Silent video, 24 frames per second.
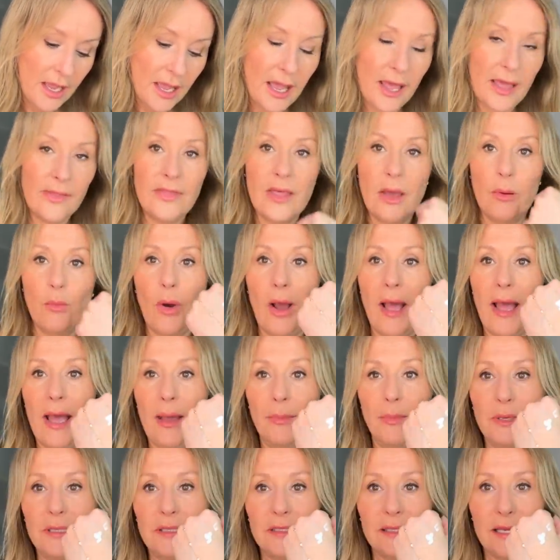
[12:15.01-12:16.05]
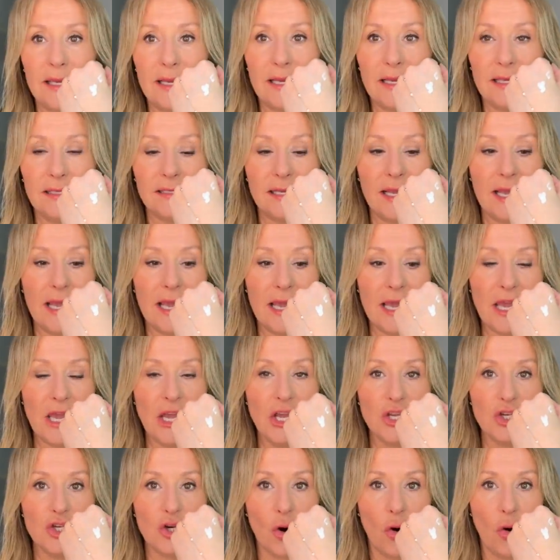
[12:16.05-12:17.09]
And then what happens is
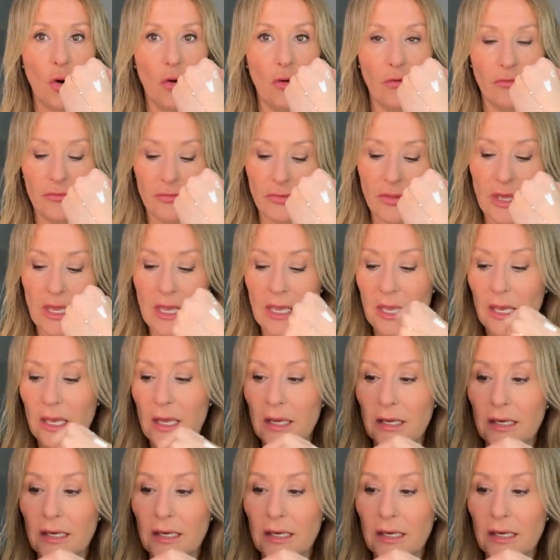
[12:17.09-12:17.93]
each of the